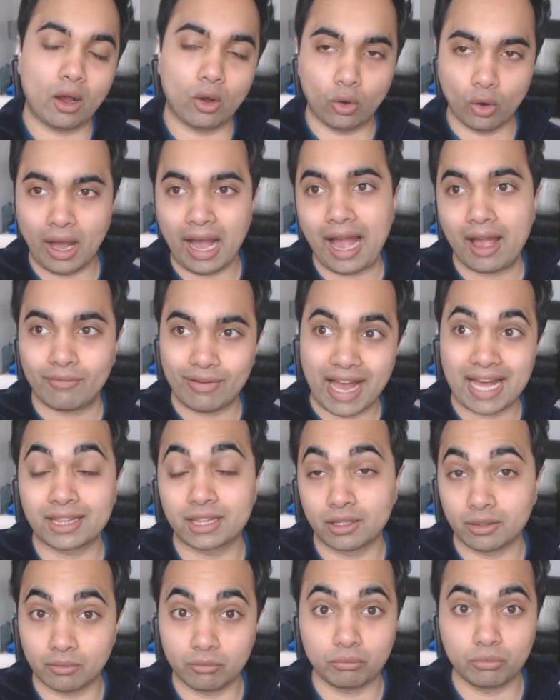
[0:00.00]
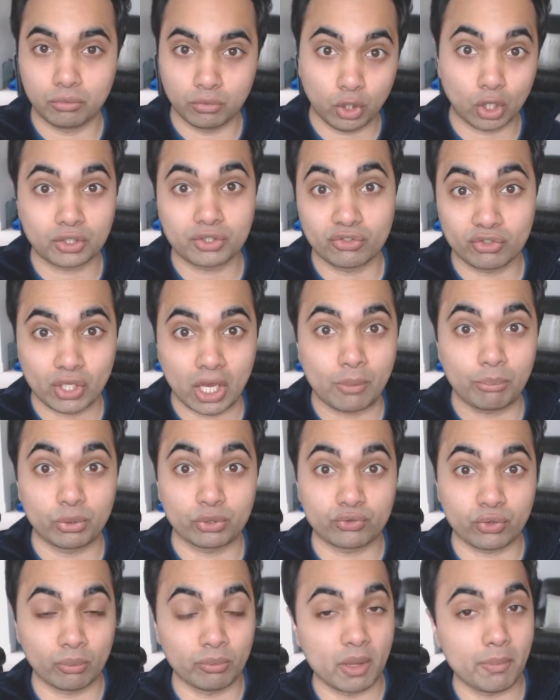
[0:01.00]
or have had lots of
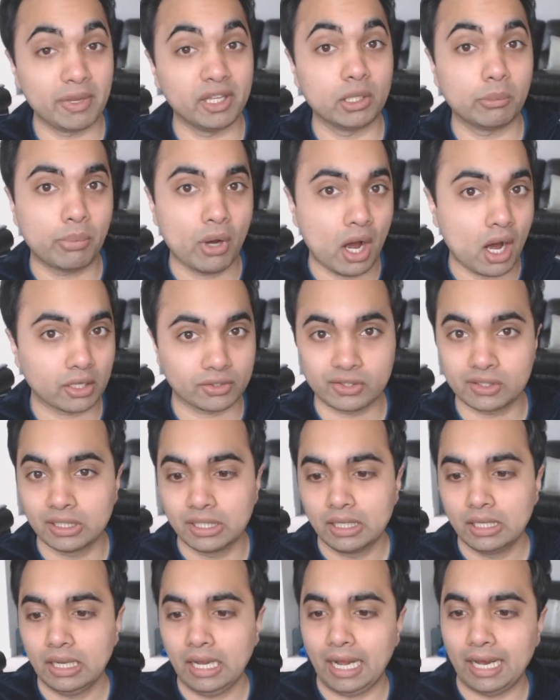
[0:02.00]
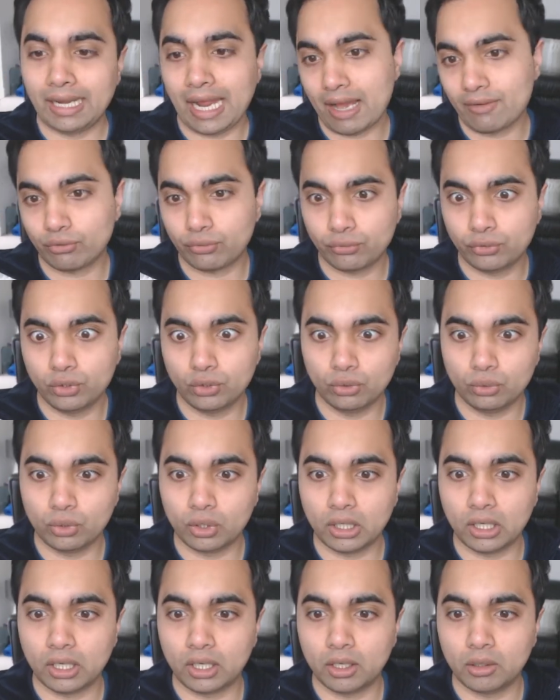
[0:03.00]
samples from them in the past, and have a few
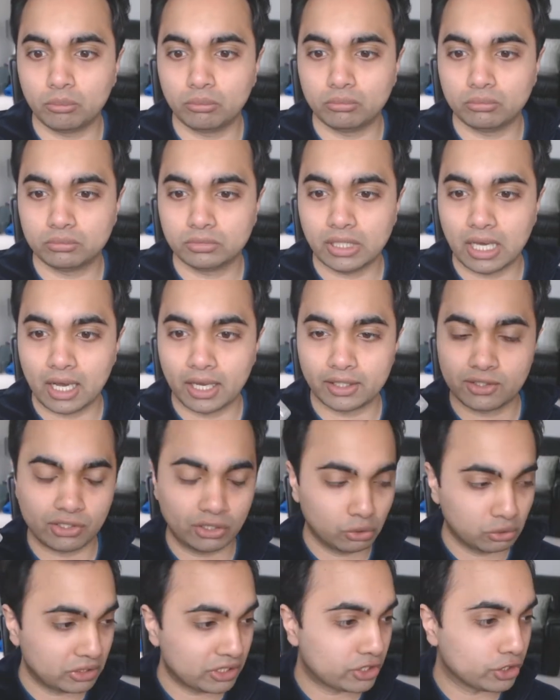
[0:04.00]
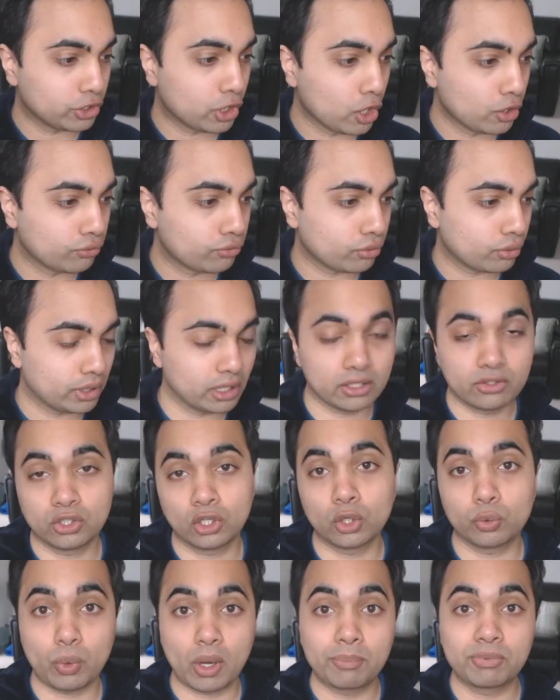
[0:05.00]
that I still need to go through. And it's a
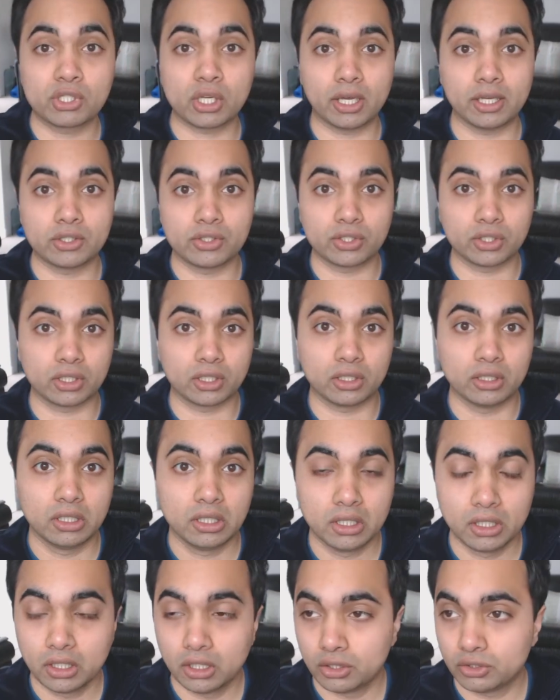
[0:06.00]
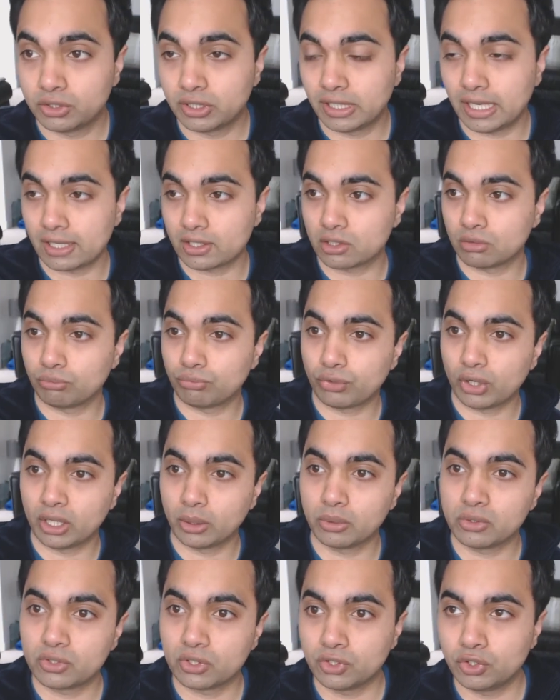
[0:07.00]
good website to get some
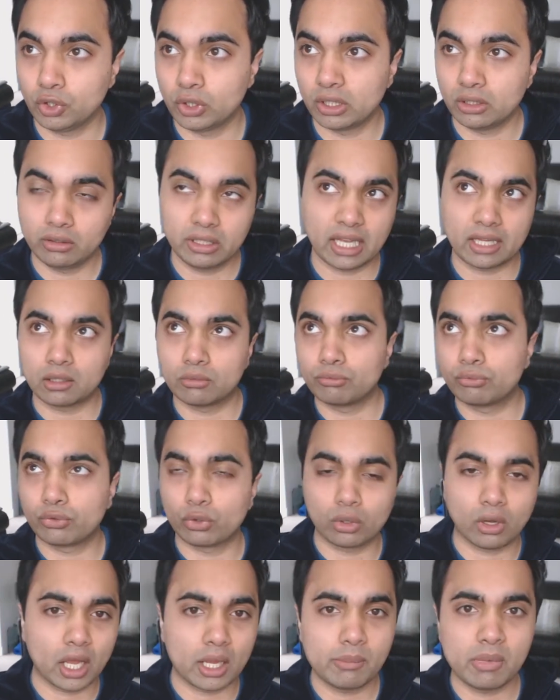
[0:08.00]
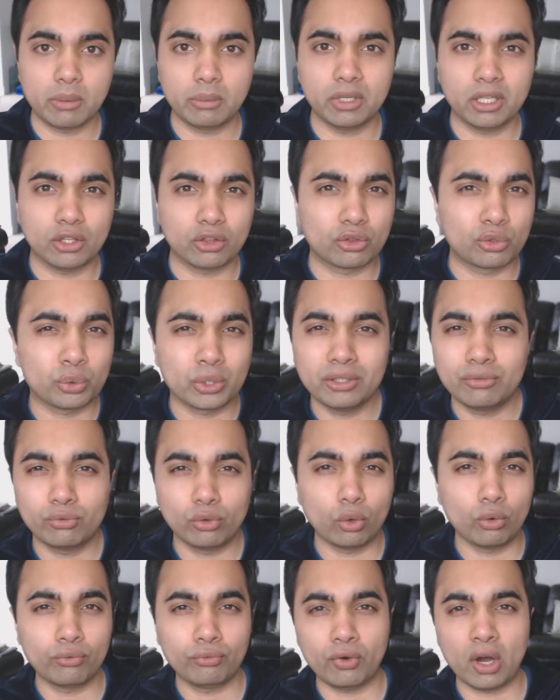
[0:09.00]
fragrances. You can get them for like maybe 3,
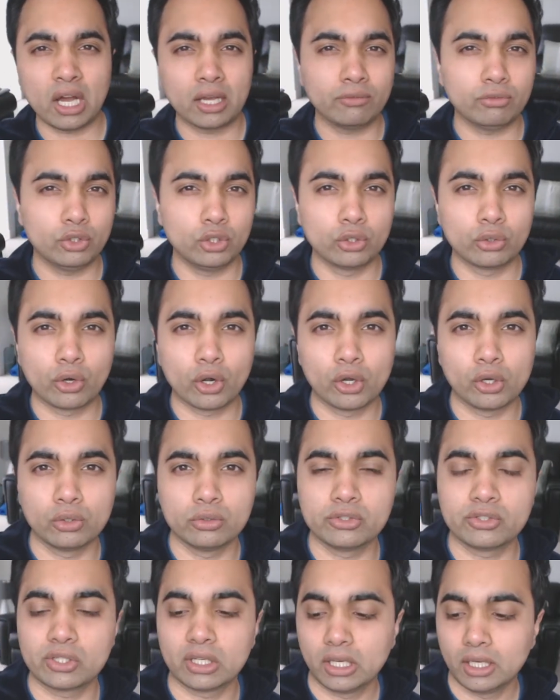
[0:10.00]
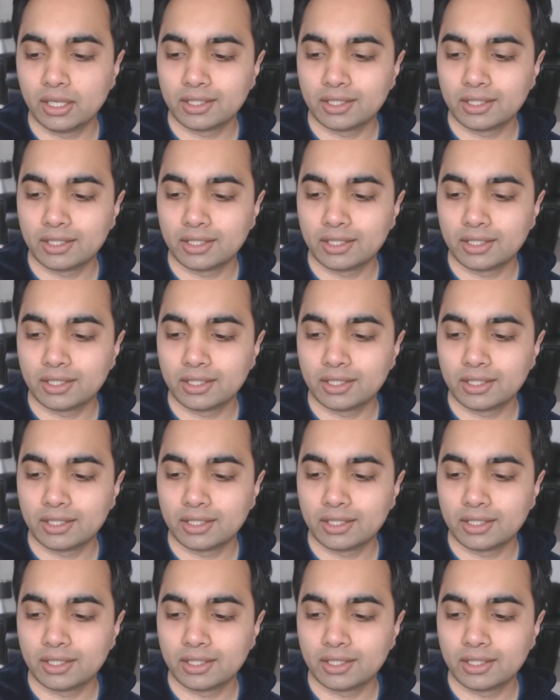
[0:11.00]
4, 5 euros.